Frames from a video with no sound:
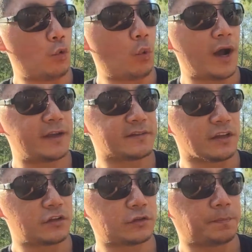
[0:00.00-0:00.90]
white
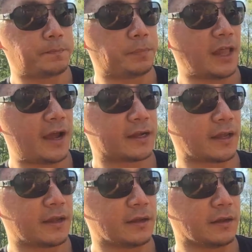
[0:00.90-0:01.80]
and black
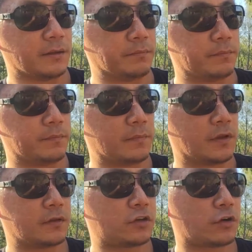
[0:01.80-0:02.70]
and
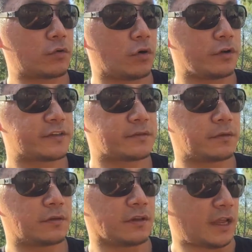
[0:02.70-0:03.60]
turquoise
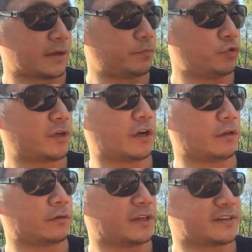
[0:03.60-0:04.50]
light blue
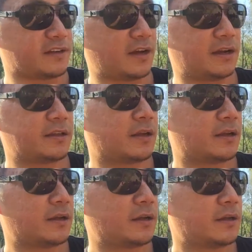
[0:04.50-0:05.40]
color design.
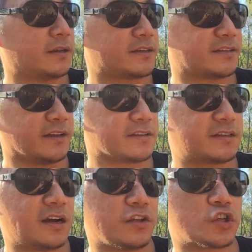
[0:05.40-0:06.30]
It says
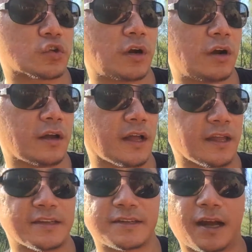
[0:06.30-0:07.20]
tundra,
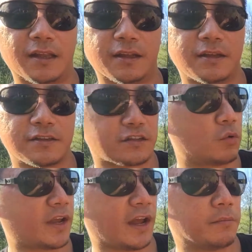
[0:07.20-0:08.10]
and it's got
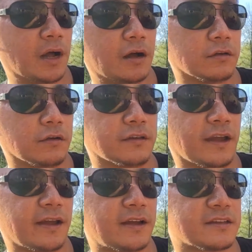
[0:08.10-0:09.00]
snow-capped mountain on
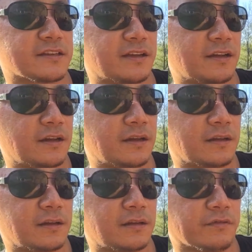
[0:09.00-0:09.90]
that.
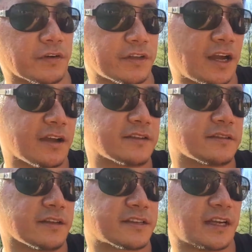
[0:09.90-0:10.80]
Very
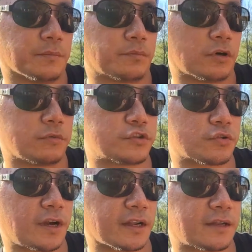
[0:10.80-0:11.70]
nice. It's got a
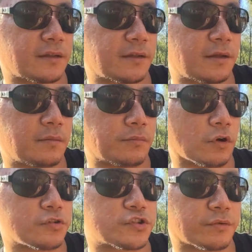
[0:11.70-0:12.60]
Brotree,
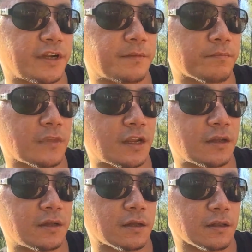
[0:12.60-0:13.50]
Brotree
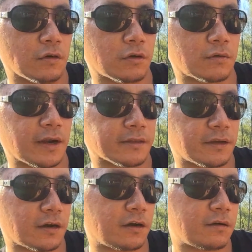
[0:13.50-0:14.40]
logo right
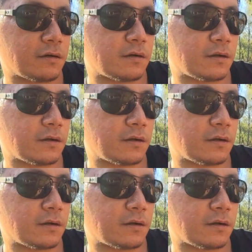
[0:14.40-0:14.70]
there.